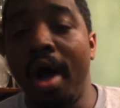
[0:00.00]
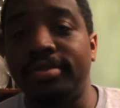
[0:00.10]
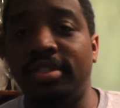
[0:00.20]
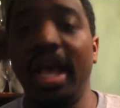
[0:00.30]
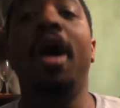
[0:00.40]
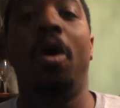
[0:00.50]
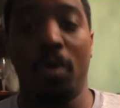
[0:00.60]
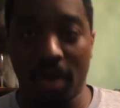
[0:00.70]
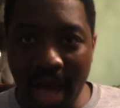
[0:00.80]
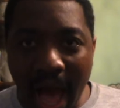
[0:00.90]

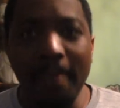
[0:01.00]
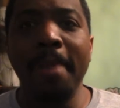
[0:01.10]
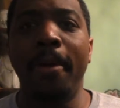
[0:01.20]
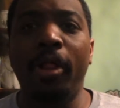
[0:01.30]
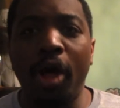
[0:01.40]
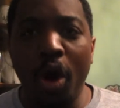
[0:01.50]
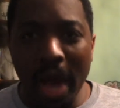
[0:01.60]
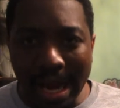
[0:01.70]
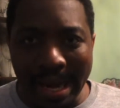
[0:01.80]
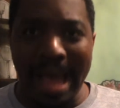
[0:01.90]
So, comment below
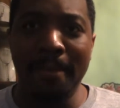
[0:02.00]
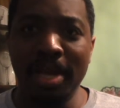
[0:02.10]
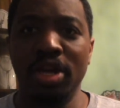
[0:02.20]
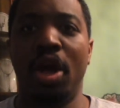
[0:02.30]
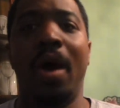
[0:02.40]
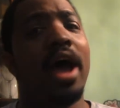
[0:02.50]
and let me know,